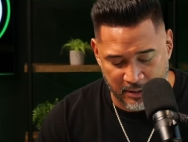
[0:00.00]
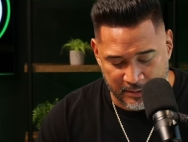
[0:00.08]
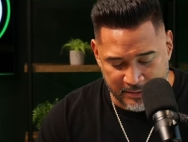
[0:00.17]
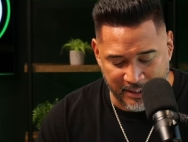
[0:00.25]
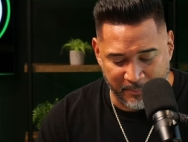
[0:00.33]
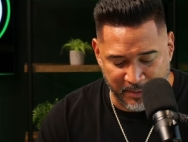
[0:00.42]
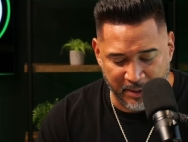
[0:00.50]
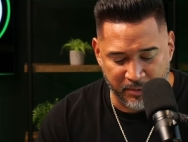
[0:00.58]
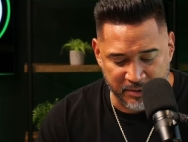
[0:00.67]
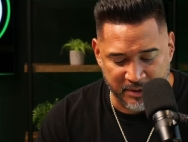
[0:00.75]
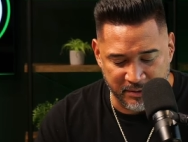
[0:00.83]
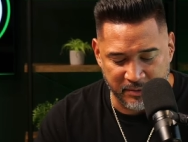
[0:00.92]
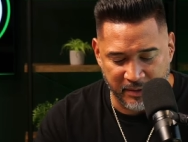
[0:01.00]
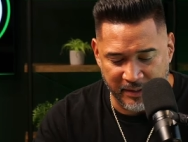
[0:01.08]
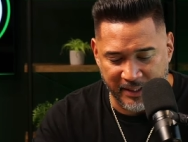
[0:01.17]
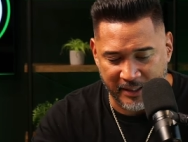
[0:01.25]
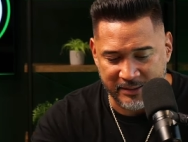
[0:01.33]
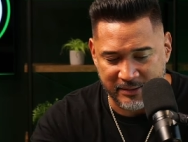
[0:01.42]
to get people to the
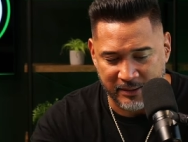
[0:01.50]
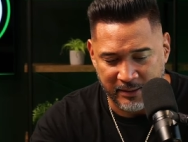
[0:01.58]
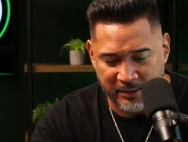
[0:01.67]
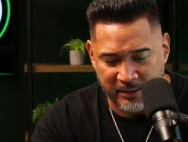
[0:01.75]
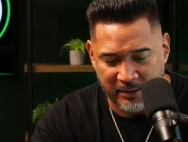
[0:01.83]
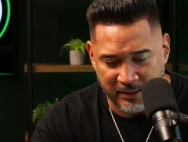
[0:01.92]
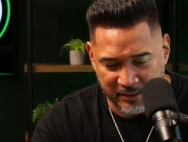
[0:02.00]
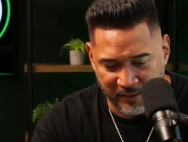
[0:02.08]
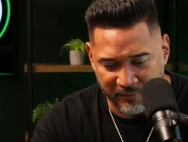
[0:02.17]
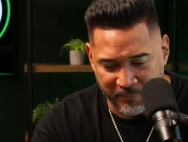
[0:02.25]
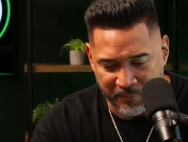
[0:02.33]
next level.